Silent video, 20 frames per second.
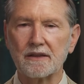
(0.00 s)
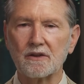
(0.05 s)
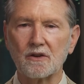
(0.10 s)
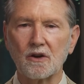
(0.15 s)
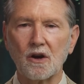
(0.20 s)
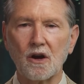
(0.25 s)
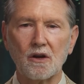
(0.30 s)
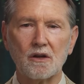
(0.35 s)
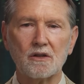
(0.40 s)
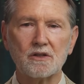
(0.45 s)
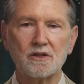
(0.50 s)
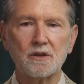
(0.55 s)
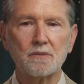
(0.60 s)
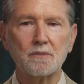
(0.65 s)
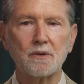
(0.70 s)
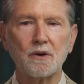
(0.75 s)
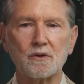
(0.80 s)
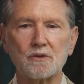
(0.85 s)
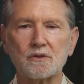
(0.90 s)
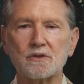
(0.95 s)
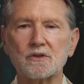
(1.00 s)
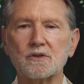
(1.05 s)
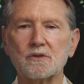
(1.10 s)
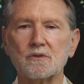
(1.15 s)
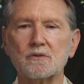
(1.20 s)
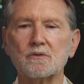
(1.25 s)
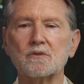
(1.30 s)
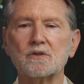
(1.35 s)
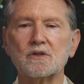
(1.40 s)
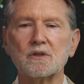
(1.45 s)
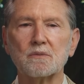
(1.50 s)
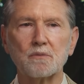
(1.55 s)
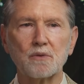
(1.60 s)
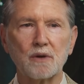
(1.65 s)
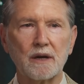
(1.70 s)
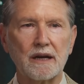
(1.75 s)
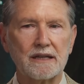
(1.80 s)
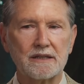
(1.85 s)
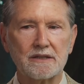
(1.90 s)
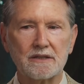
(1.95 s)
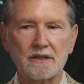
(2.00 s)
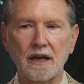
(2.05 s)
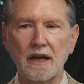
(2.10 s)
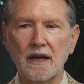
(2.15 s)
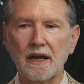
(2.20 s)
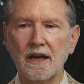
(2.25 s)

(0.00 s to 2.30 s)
They're all supposed to suppress